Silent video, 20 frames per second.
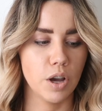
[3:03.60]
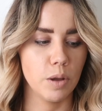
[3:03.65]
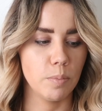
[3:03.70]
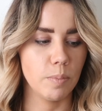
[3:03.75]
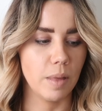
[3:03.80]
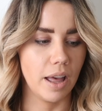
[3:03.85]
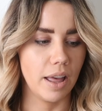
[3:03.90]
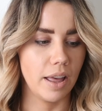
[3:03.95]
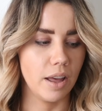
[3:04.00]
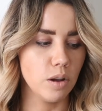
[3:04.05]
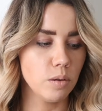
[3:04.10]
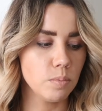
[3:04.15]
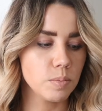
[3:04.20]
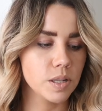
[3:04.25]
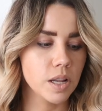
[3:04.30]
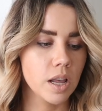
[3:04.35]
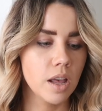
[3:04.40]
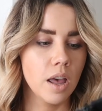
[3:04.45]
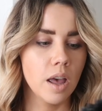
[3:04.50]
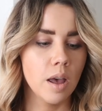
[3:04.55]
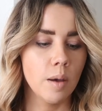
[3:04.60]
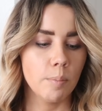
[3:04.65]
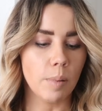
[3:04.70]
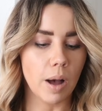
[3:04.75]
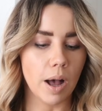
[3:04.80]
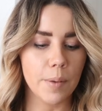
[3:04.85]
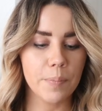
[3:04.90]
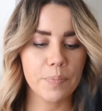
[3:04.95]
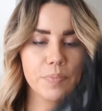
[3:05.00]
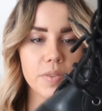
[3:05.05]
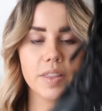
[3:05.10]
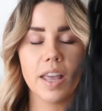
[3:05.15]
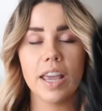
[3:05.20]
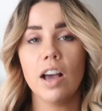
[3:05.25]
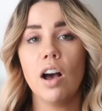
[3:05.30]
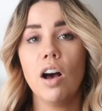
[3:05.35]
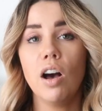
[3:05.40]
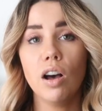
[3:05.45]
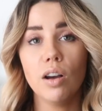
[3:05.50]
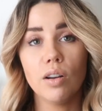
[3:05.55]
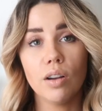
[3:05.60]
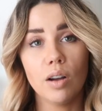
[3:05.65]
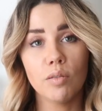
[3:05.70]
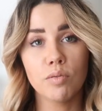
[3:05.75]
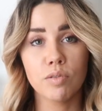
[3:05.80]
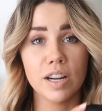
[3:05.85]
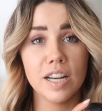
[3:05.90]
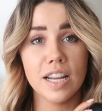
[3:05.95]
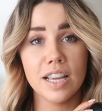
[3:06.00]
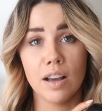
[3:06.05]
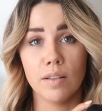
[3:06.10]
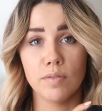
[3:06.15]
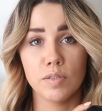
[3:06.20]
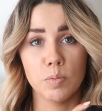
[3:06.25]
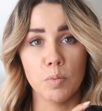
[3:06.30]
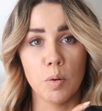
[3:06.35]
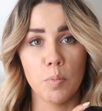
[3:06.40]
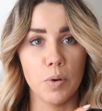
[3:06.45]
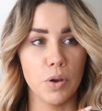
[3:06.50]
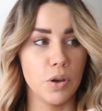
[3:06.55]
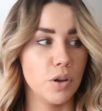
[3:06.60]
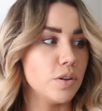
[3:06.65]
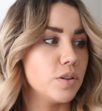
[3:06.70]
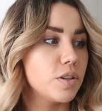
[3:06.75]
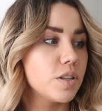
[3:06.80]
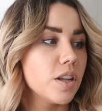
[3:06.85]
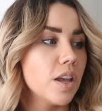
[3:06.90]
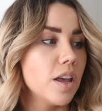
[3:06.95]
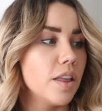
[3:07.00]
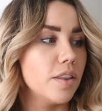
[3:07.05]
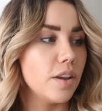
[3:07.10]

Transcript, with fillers: hope that helps but they are really comfortable boots.